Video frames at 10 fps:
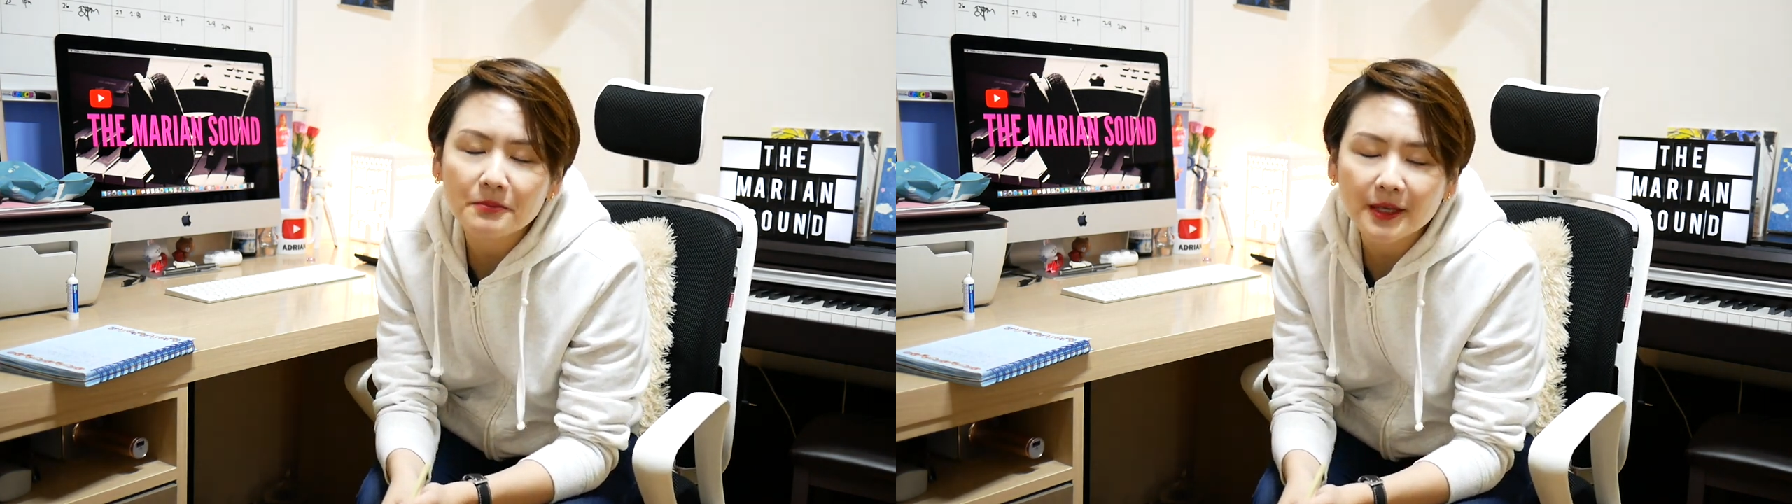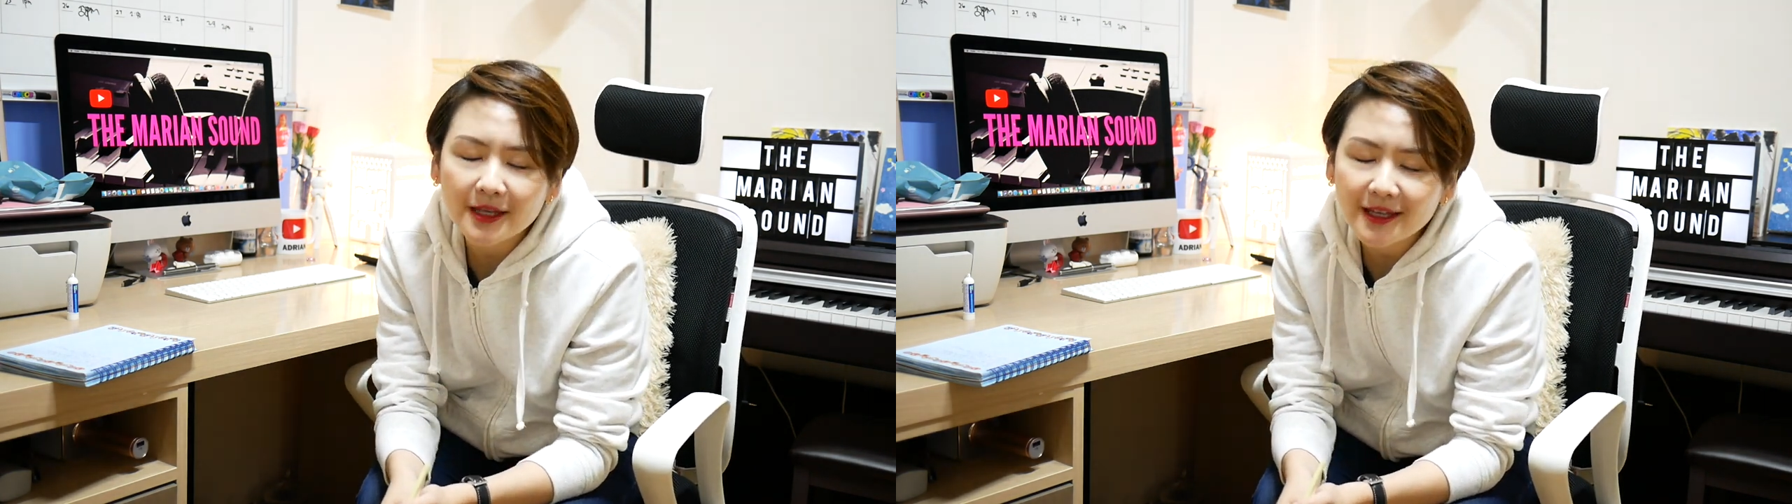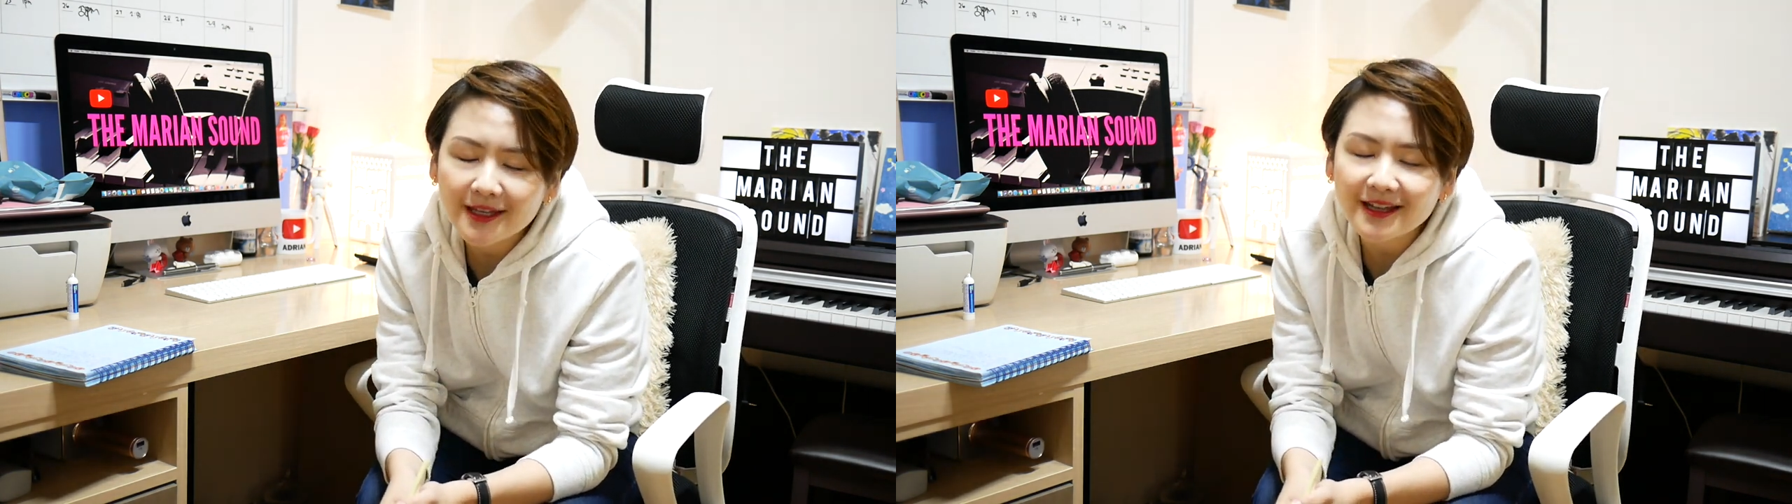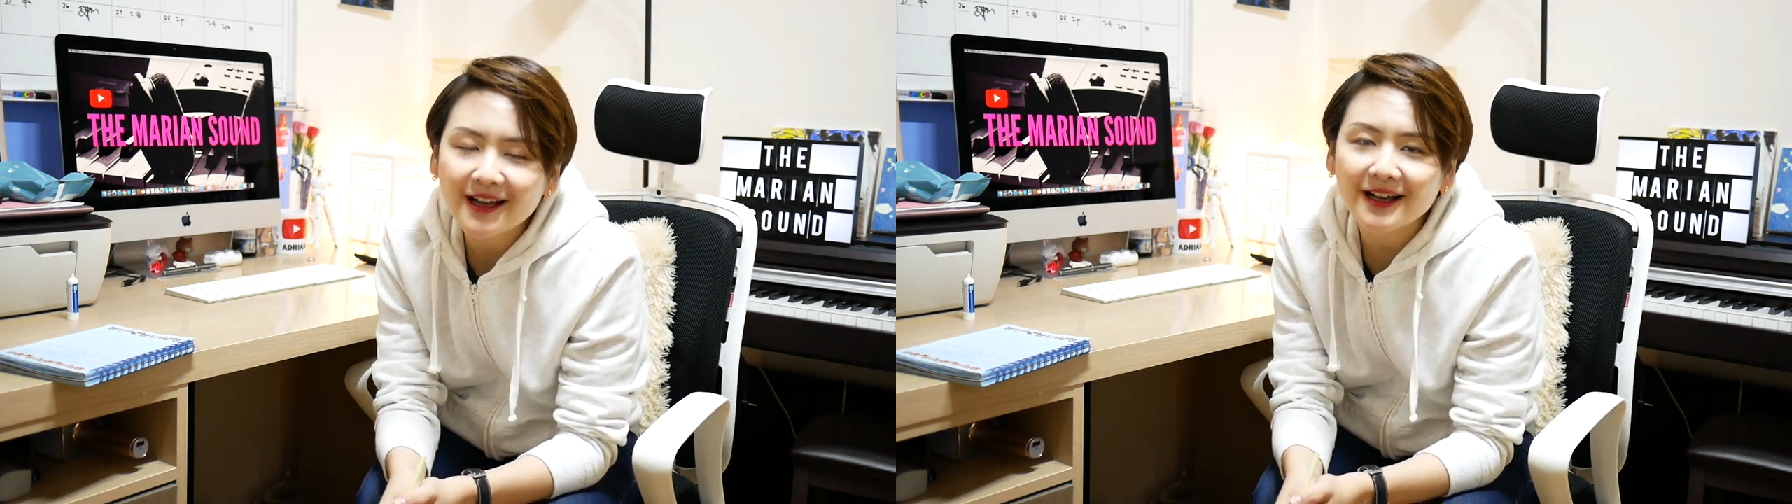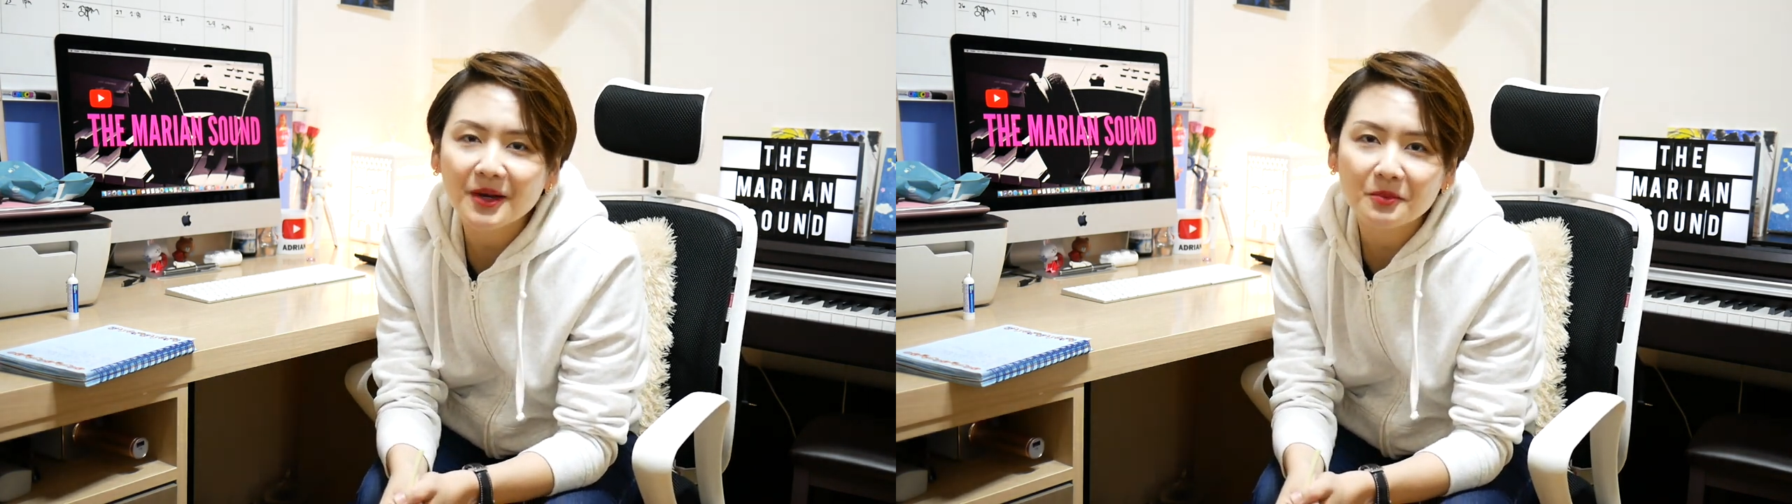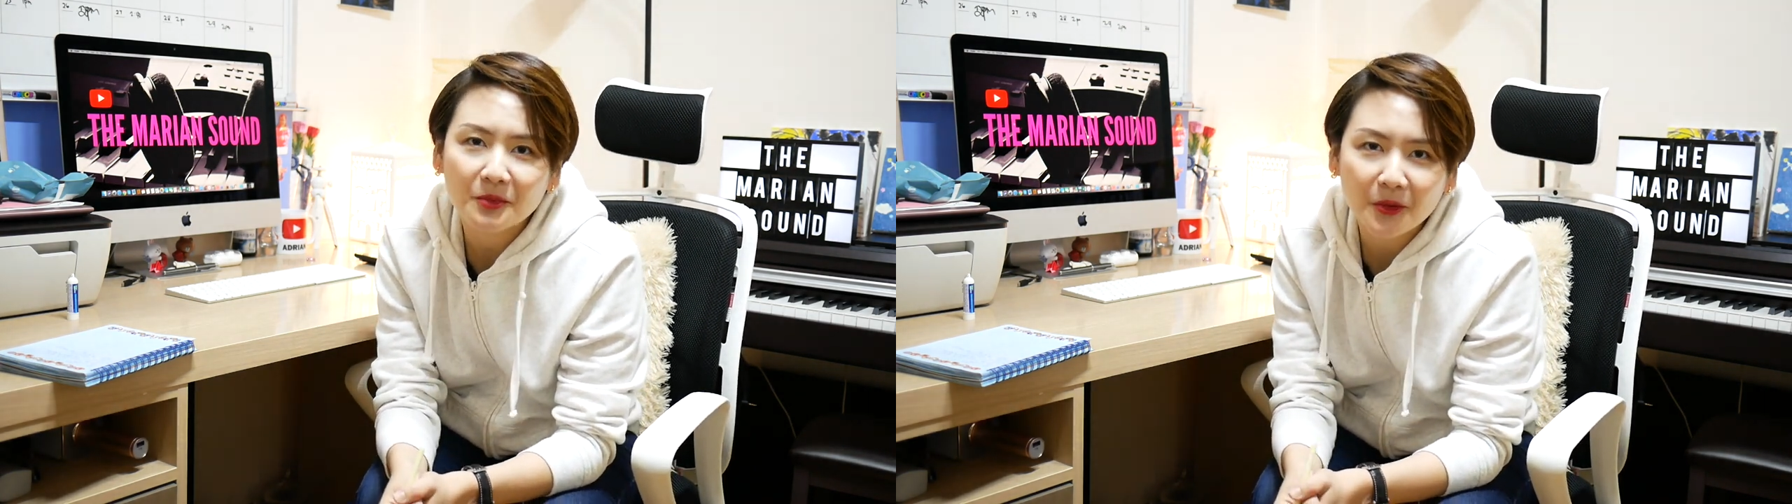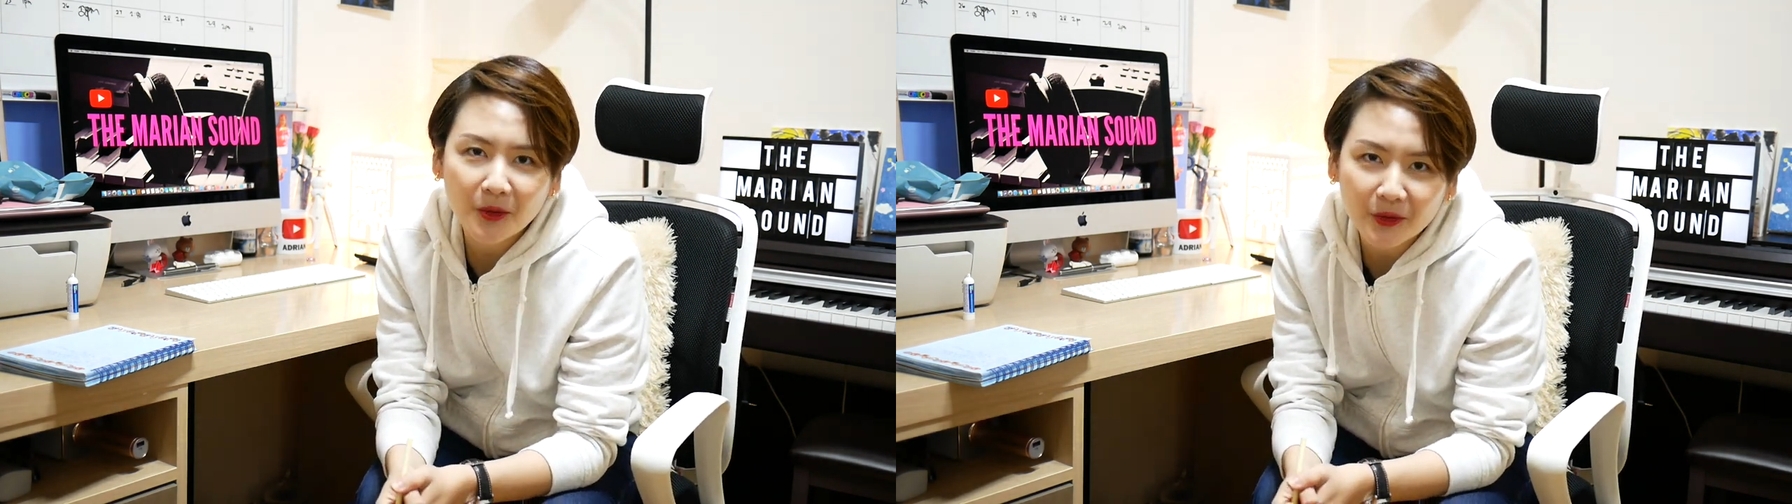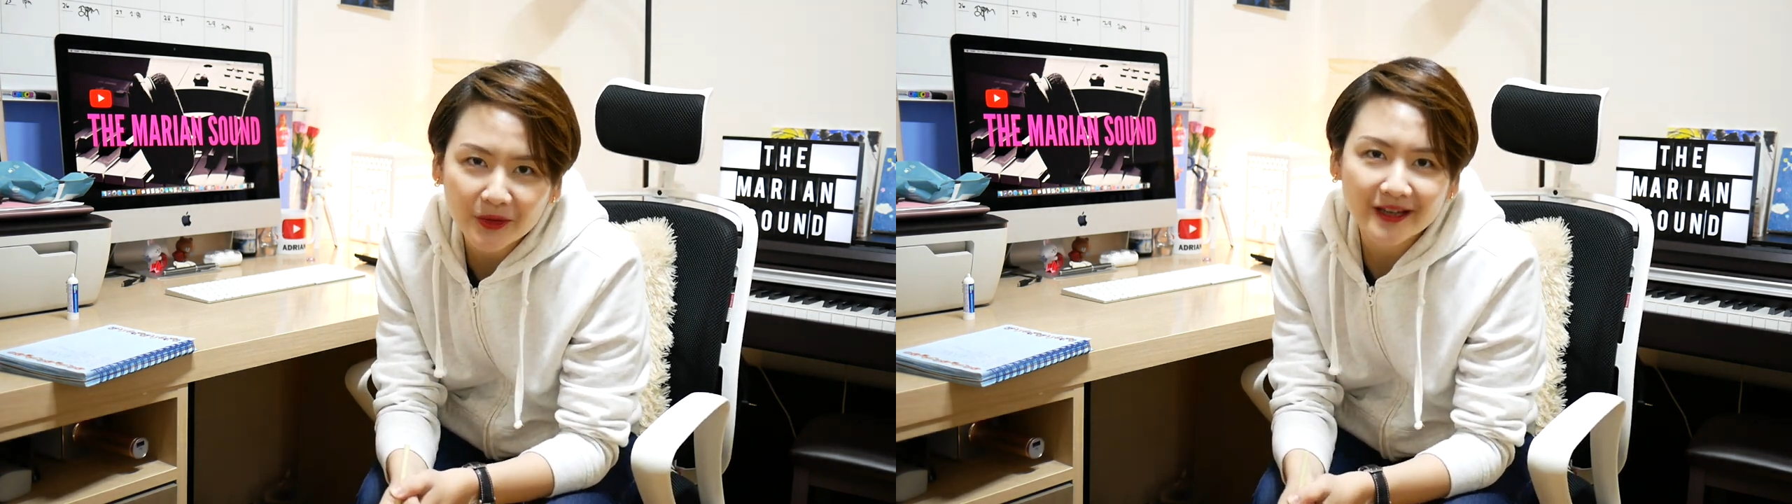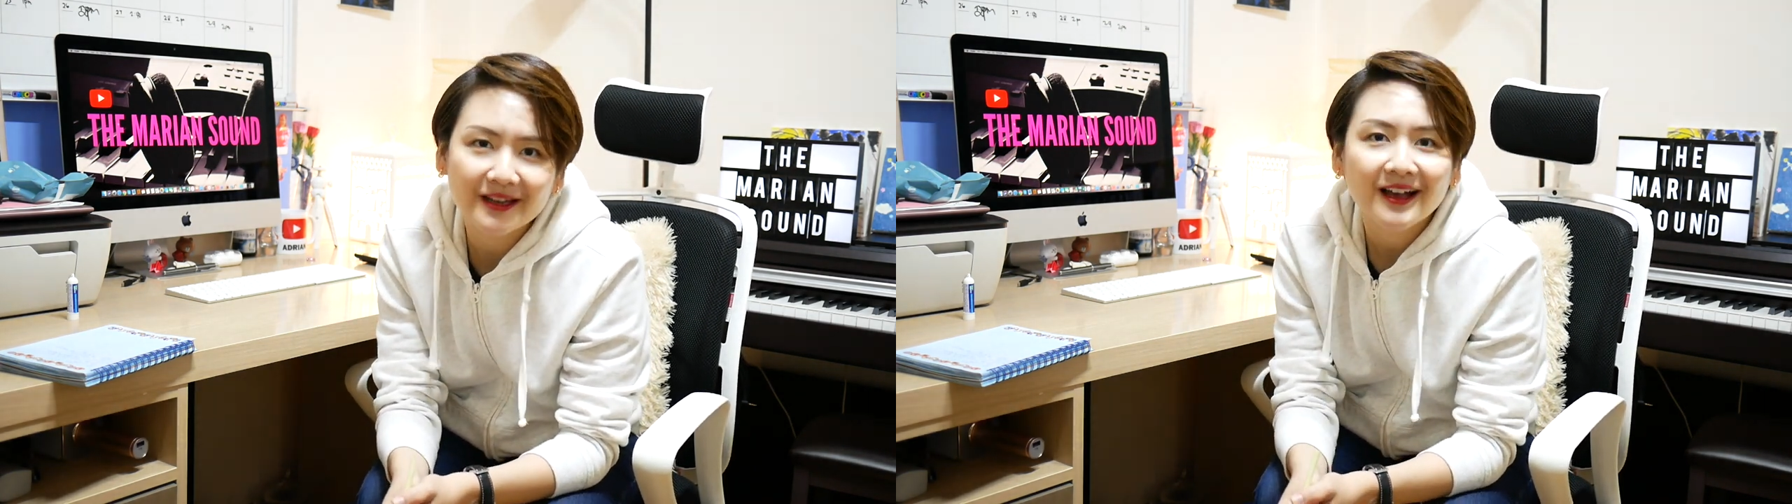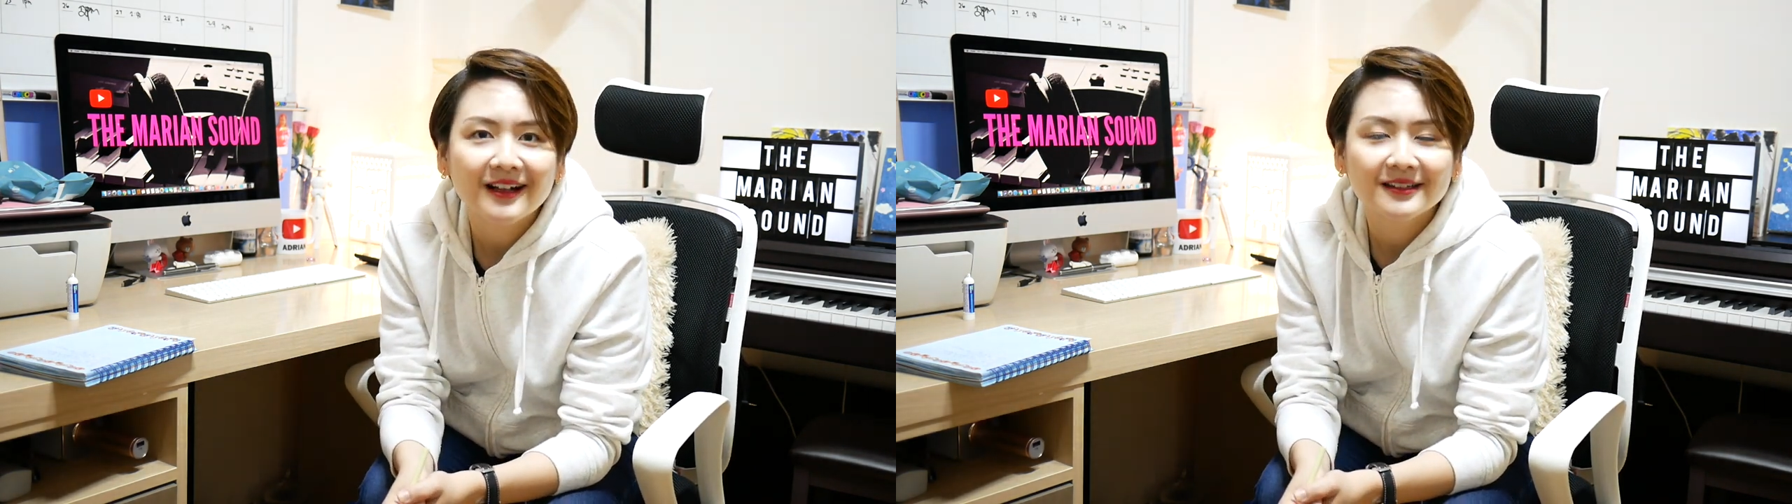pinaka-boring